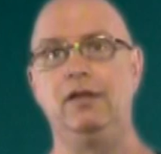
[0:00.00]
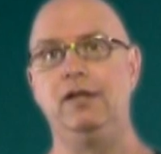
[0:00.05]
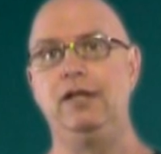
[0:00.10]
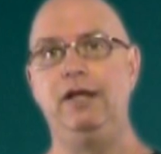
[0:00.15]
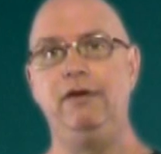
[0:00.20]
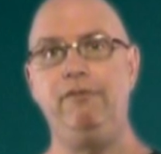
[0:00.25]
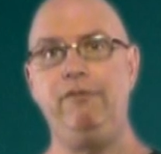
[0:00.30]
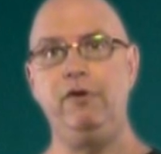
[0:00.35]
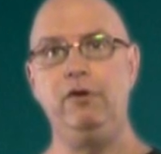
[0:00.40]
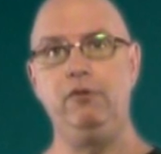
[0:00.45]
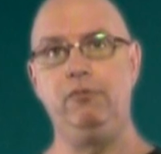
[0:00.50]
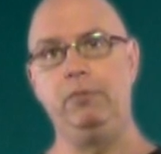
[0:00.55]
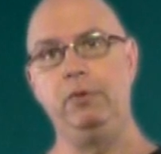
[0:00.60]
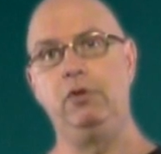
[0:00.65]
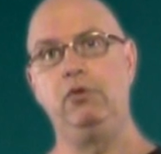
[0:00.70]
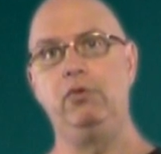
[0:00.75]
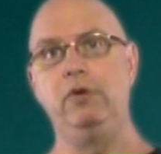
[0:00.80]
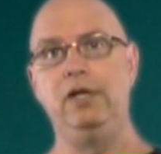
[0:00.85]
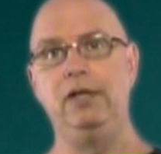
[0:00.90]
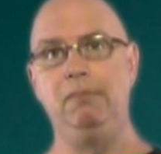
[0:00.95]
the difference
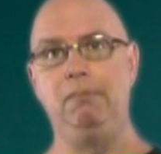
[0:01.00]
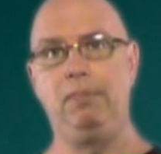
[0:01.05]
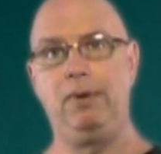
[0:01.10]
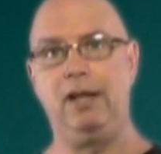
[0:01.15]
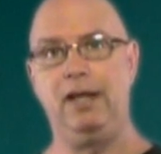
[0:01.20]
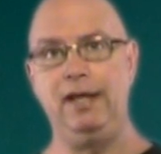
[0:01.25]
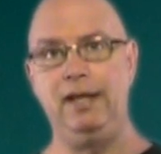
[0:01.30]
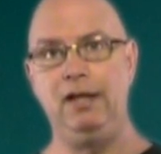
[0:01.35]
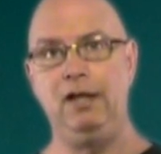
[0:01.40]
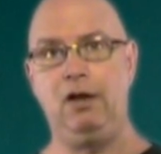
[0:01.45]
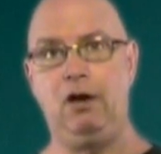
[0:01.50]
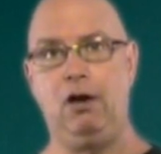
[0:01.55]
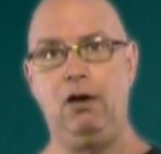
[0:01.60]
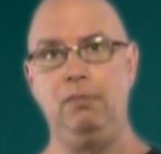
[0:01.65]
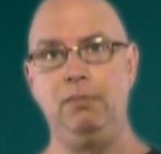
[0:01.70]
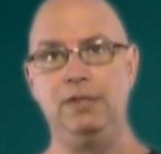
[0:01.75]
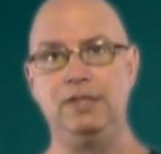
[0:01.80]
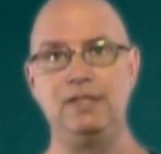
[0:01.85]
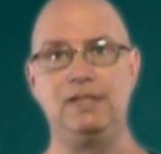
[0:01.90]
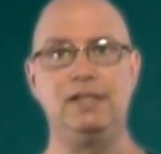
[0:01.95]
between plain
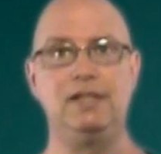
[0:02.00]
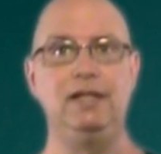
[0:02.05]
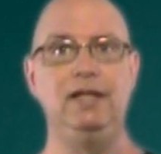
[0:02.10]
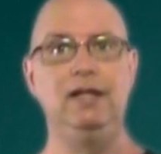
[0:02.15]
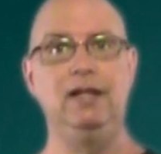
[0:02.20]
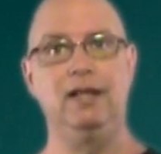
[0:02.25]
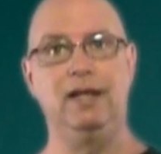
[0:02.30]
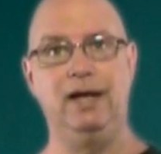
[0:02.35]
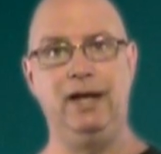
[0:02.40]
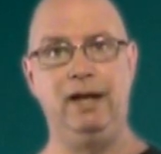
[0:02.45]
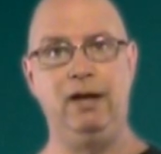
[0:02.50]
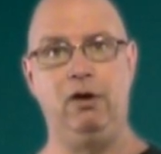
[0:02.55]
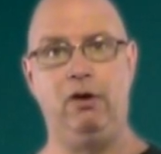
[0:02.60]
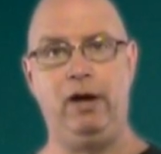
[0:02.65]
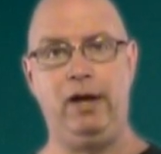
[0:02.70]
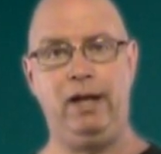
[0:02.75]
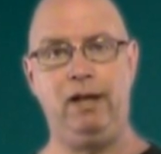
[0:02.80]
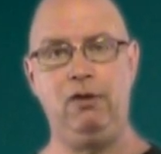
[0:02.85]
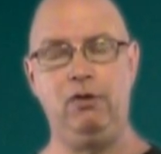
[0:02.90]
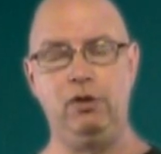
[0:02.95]
carbon steel and
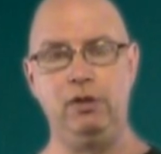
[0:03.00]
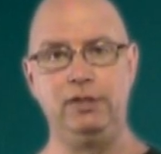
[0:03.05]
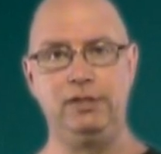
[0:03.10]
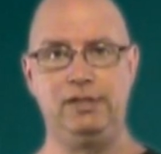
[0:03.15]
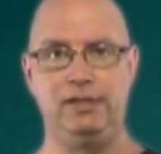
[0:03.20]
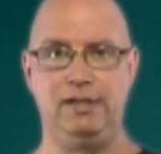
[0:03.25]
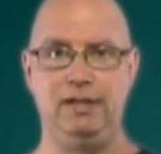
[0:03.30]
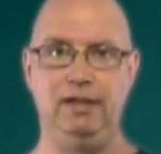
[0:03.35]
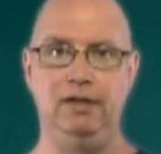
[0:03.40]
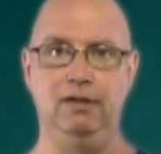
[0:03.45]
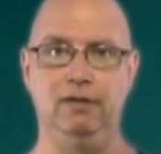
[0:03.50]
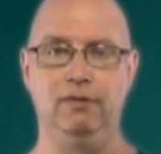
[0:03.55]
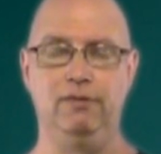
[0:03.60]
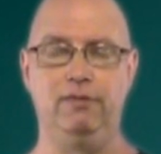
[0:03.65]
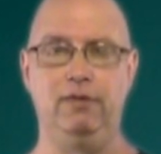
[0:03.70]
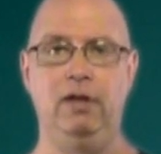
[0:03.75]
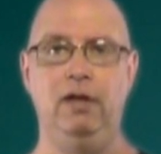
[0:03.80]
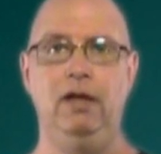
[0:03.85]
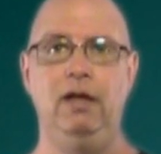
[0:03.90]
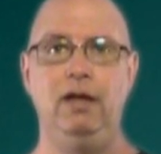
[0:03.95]
alloy
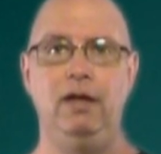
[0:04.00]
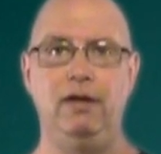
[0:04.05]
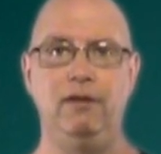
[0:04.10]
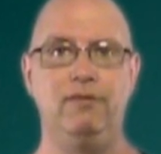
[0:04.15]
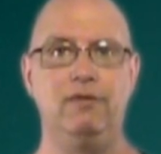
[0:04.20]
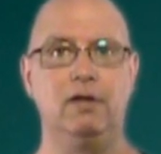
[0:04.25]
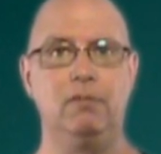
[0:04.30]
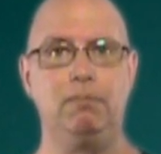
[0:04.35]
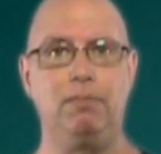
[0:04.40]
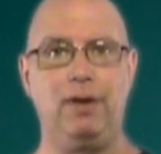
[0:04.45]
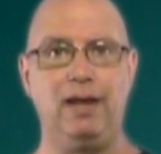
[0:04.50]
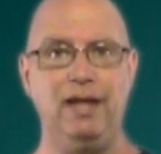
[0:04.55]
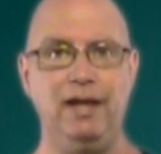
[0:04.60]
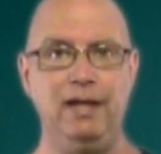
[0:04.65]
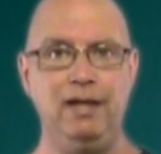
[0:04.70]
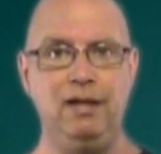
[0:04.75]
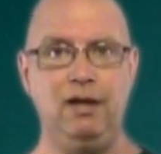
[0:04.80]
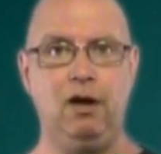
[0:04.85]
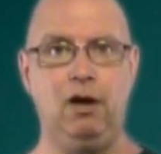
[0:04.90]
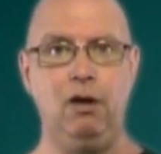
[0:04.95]
steels is that
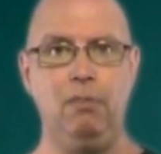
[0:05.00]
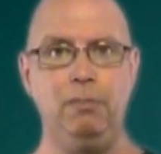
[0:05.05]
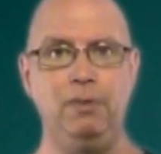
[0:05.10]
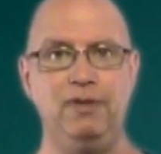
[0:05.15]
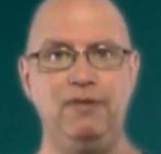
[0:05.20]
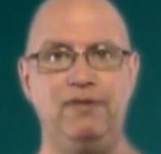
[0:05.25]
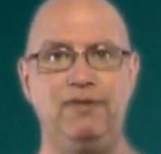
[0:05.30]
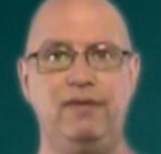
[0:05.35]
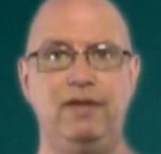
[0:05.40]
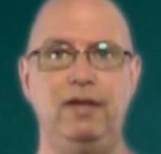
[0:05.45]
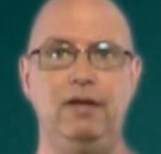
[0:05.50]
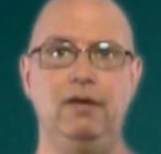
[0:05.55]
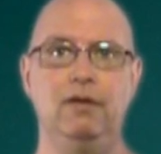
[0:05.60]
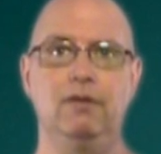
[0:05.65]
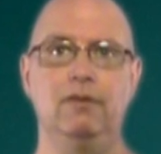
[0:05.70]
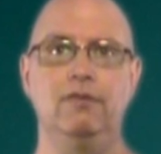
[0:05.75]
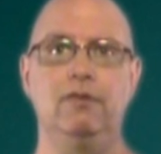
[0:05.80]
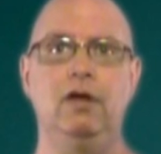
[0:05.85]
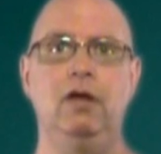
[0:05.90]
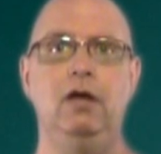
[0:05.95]
plain carbon
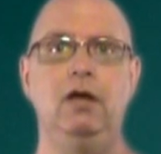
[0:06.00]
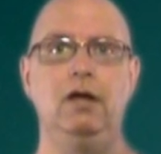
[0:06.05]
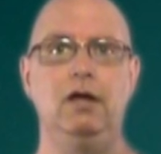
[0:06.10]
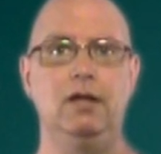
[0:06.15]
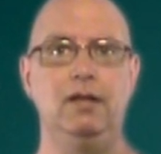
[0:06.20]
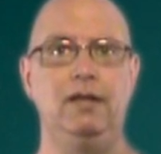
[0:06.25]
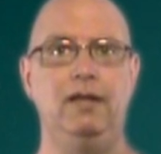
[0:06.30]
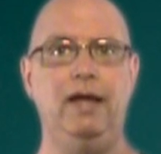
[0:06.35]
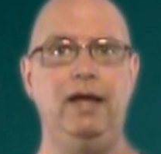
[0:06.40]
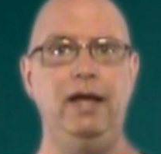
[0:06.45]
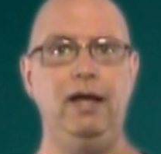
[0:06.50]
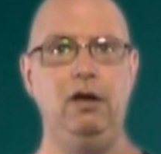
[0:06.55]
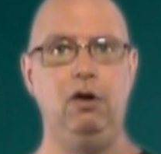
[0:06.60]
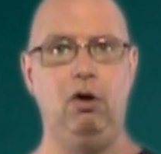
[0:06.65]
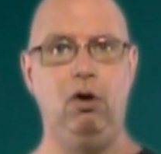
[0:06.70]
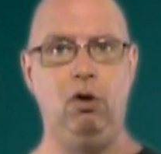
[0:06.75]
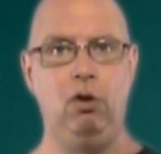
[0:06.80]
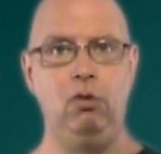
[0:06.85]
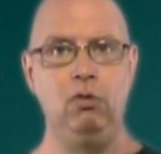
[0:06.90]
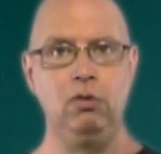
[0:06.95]
steels contain
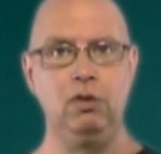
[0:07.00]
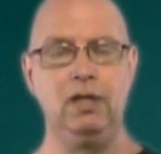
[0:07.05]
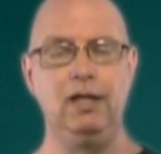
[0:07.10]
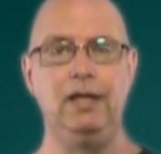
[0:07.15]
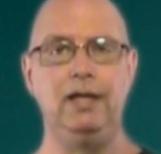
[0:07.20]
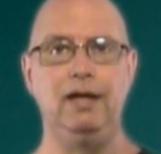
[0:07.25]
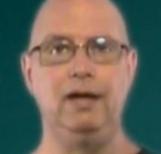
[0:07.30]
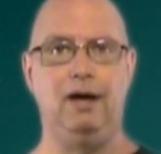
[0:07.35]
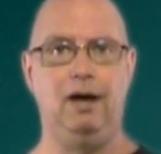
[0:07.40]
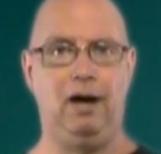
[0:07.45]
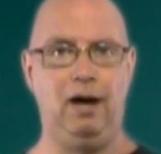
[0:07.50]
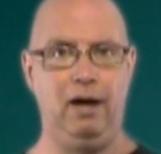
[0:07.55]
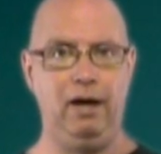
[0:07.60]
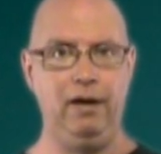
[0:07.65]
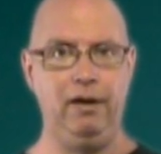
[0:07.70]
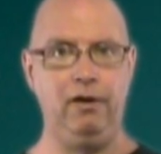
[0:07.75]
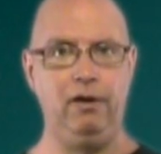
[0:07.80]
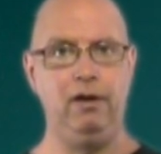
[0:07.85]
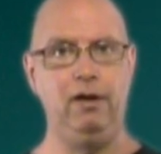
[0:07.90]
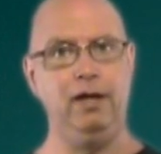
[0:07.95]
only
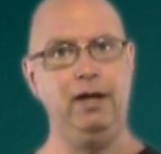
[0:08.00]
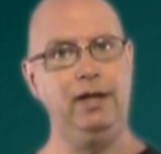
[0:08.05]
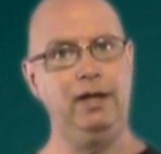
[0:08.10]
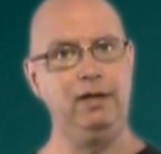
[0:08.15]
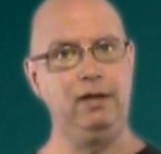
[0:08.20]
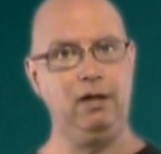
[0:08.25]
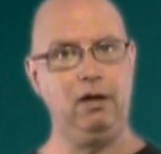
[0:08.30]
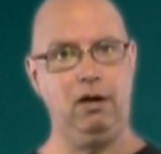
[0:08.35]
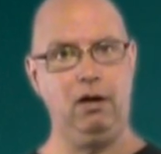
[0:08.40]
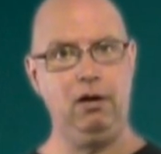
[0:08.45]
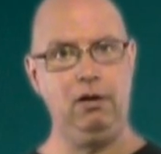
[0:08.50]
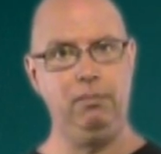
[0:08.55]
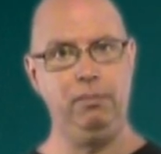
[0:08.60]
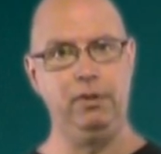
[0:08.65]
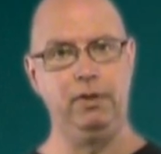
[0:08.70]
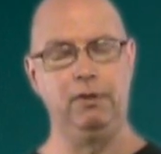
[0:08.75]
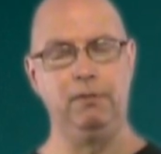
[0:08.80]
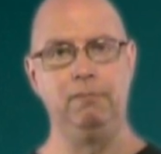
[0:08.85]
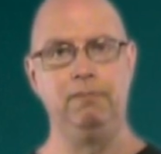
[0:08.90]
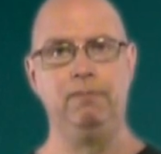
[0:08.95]
iron and
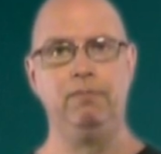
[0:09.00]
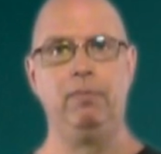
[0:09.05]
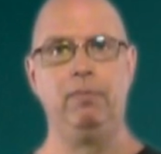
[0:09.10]
carbon,